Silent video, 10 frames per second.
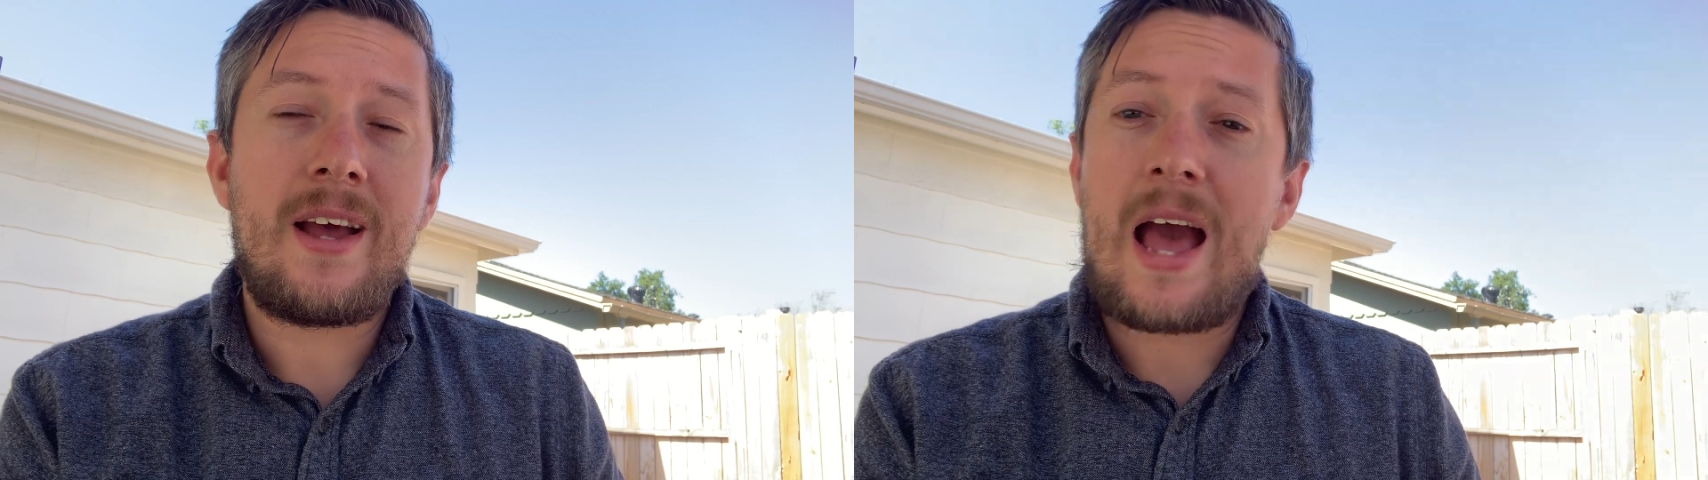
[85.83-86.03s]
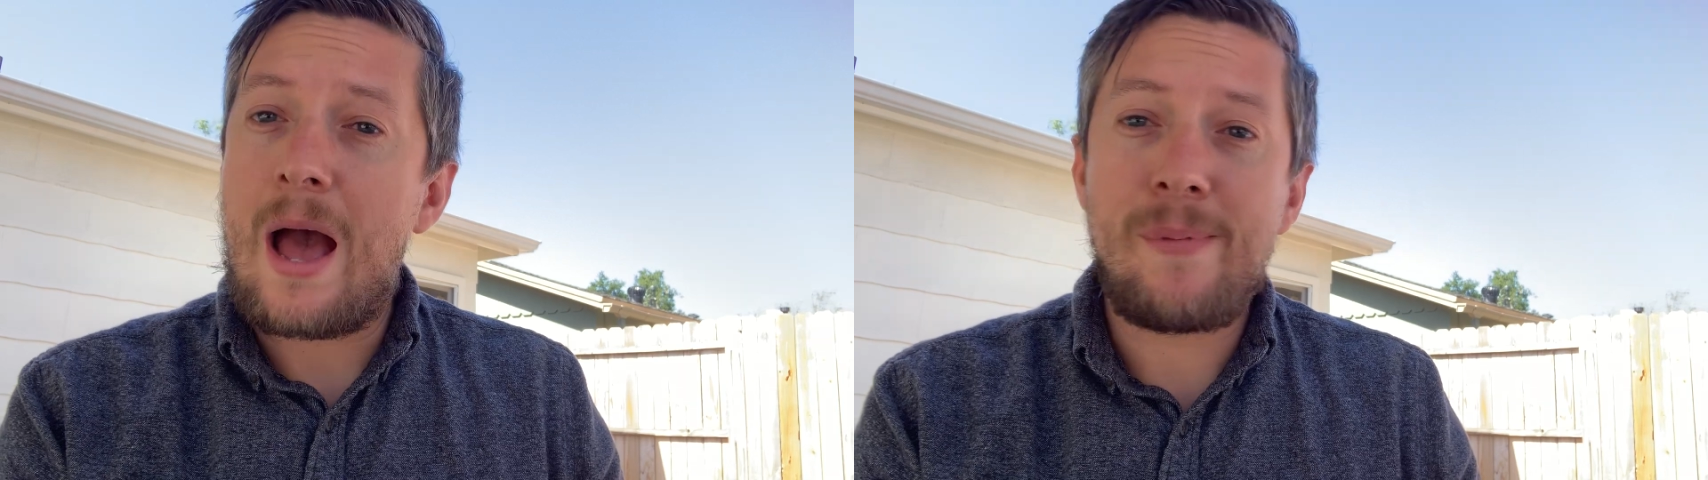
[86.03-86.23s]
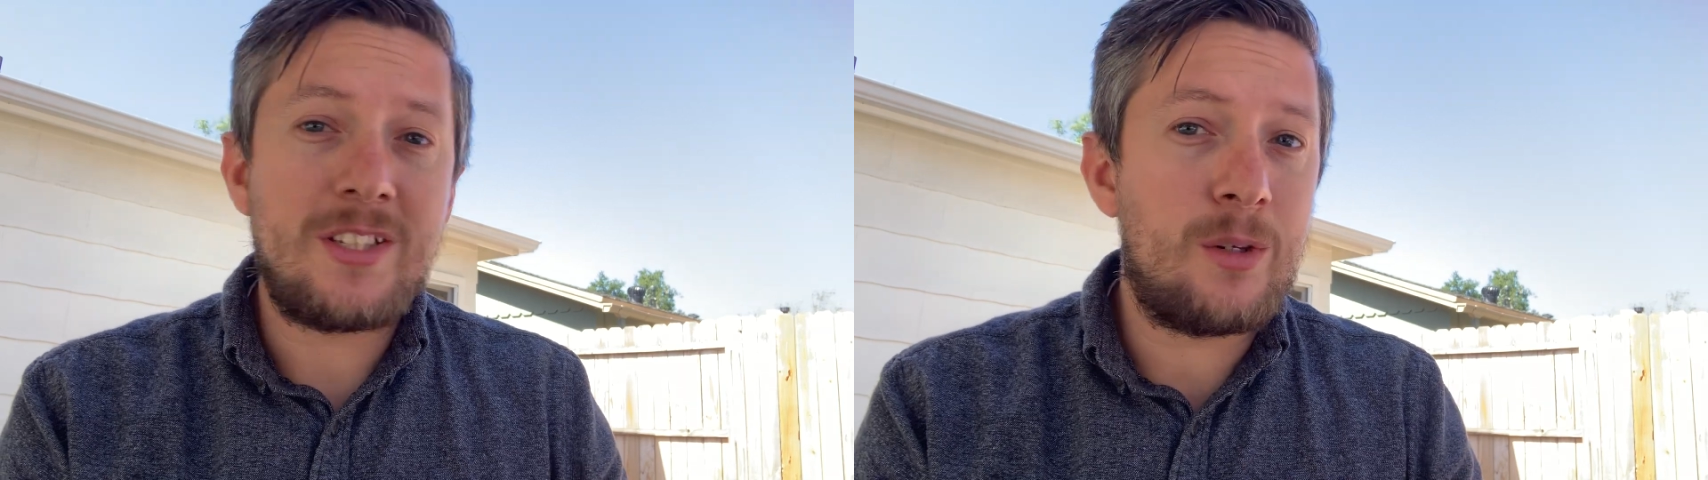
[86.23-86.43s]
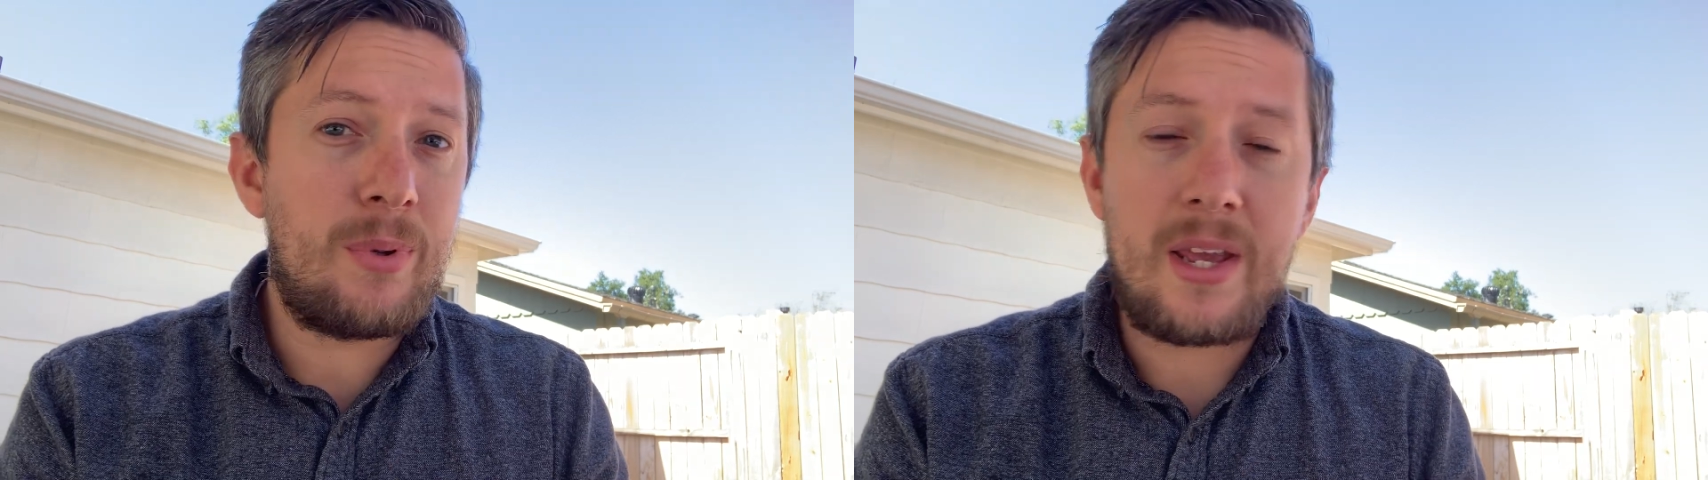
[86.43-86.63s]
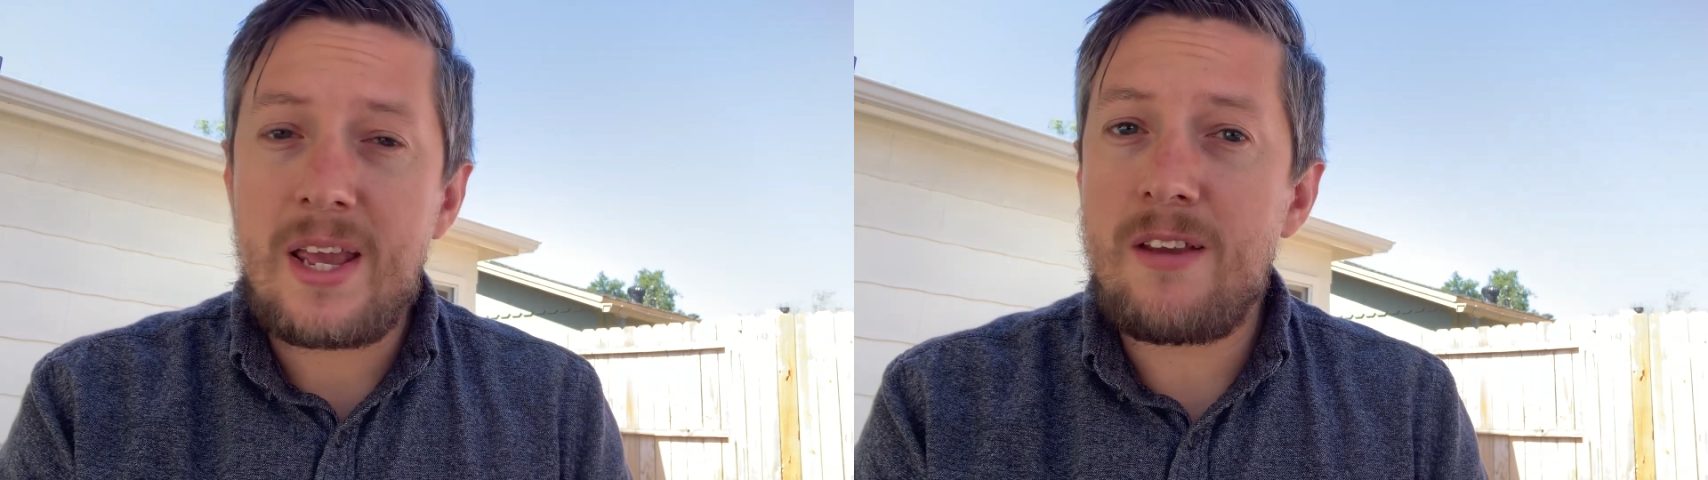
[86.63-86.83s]
habits and
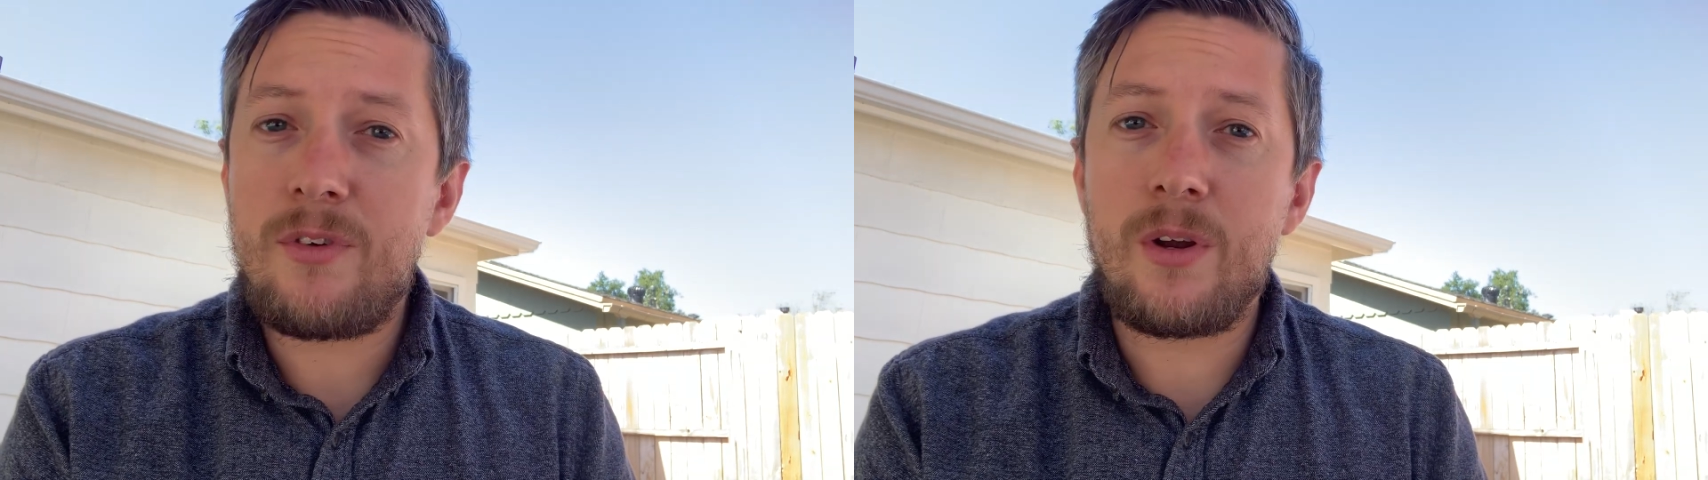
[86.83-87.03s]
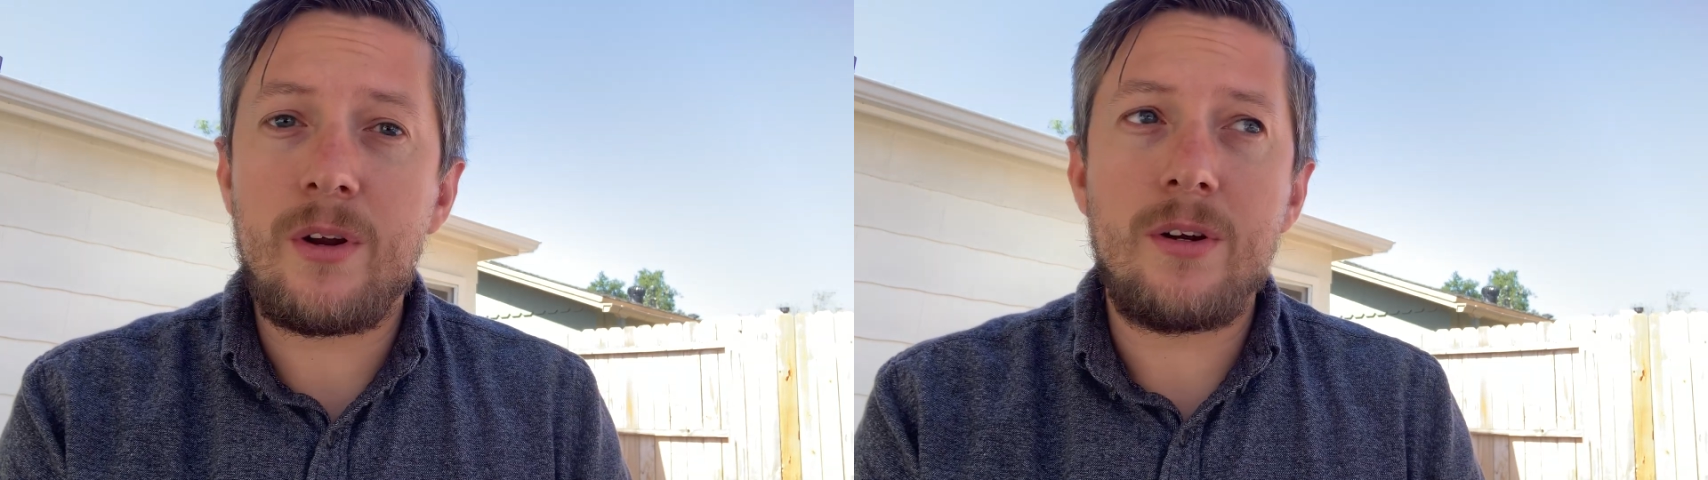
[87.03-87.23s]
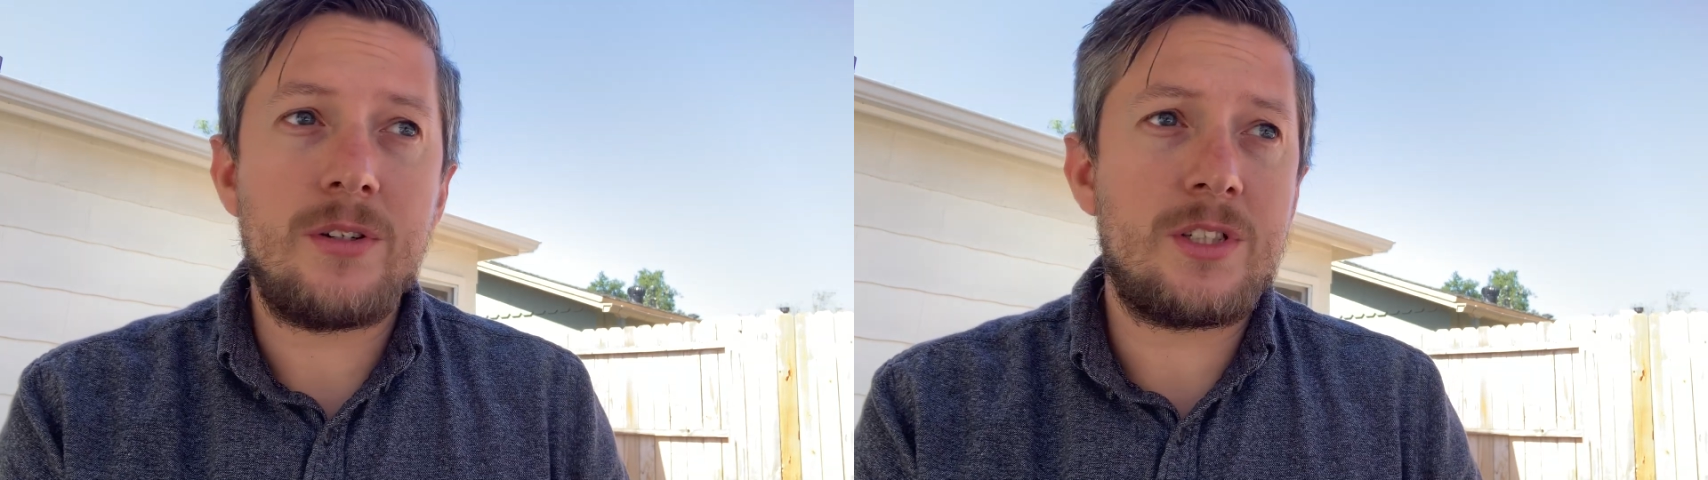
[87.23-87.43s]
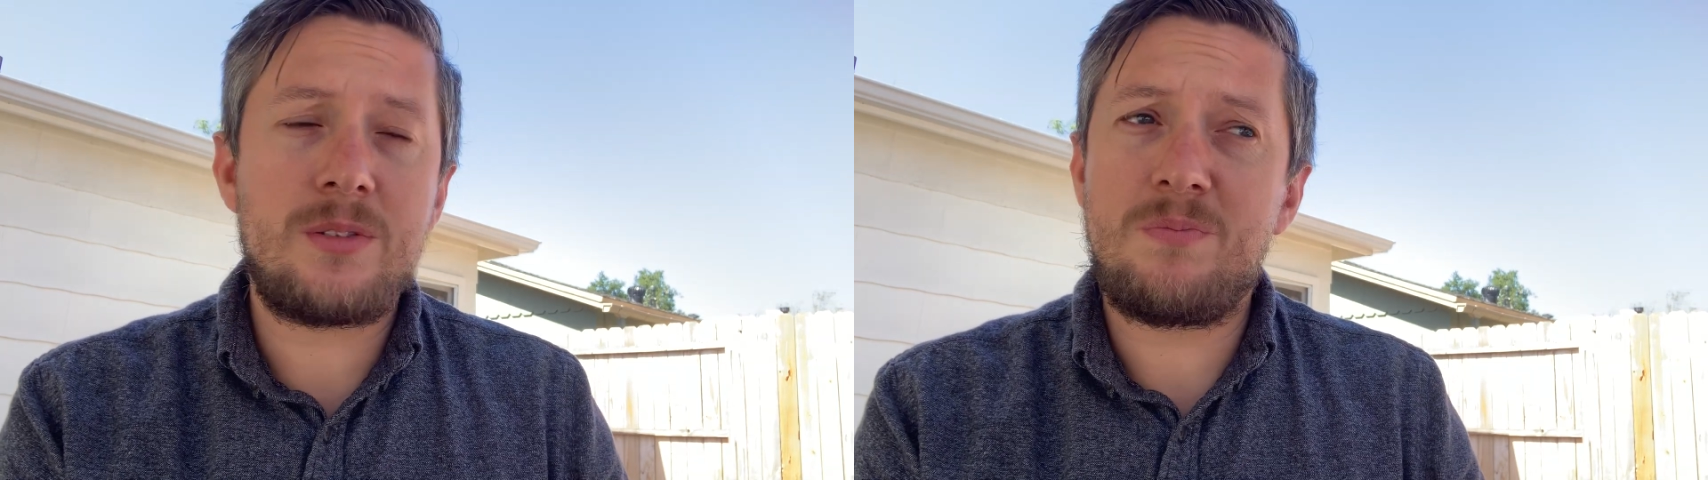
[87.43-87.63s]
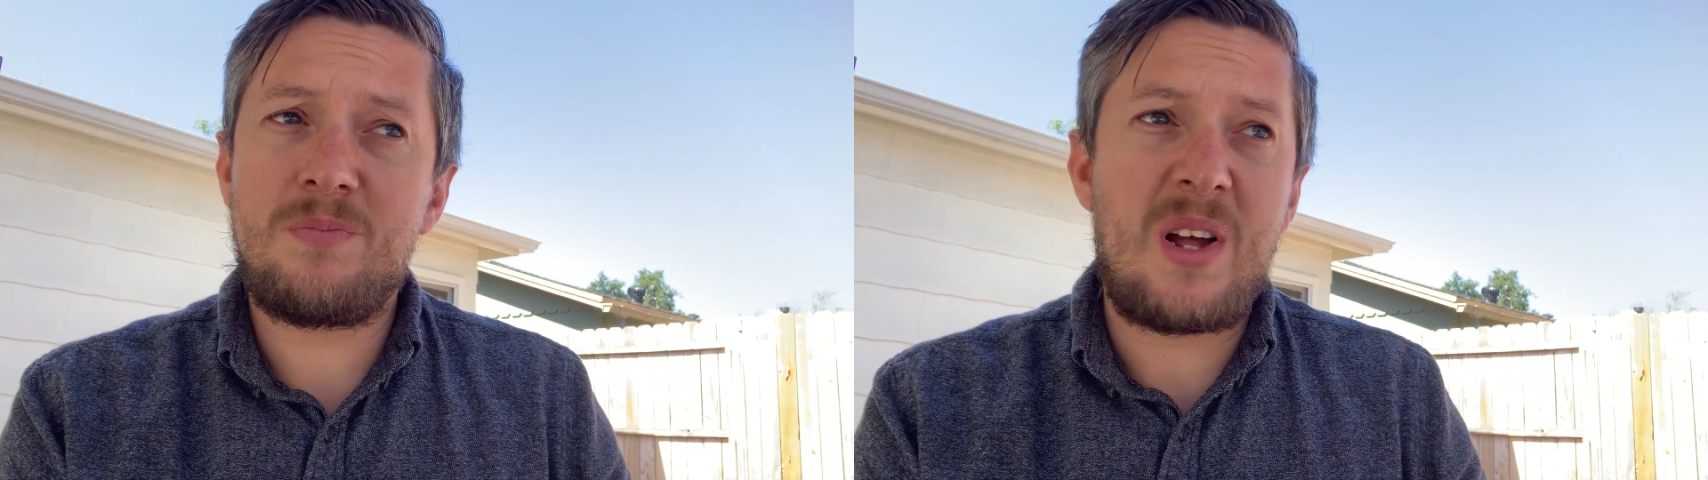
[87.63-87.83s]
behaviors,